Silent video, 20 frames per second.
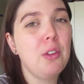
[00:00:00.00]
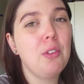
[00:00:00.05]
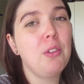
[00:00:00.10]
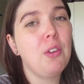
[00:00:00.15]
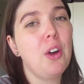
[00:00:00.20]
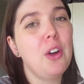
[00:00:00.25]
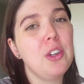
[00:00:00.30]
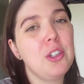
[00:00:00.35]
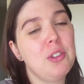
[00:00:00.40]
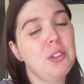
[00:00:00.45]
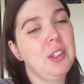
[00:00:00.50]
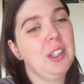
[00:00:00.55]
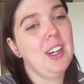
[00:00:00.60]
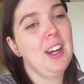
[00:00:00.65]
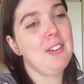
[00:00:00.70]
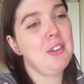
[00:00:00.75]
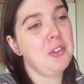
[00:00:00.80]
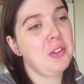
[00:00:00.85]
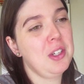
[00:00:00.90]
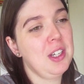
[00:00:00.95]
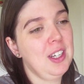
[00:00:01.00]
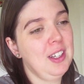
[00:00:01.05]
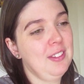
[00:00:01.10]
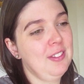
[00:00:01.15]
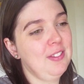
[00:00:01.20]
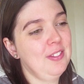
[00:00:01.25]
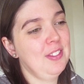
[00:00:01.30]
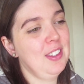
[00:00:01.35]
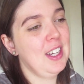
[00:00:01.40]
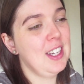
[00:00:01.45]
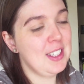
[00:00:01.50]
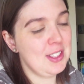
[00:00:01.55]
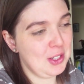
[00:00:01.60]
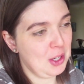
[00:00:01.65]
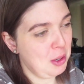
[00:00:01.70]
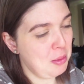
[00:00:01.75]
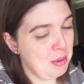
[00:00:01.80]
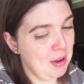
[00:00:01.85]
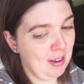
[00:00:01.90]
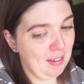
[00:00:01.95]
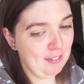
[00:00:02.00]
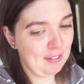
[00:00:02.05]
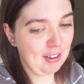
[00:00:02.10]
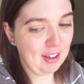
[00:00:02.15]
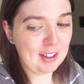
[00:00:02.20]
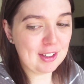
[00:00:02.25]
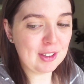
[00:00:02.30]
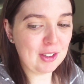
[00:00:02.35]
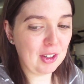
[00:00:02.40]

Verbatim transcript: the road to recovery. Here's hoping. Fingers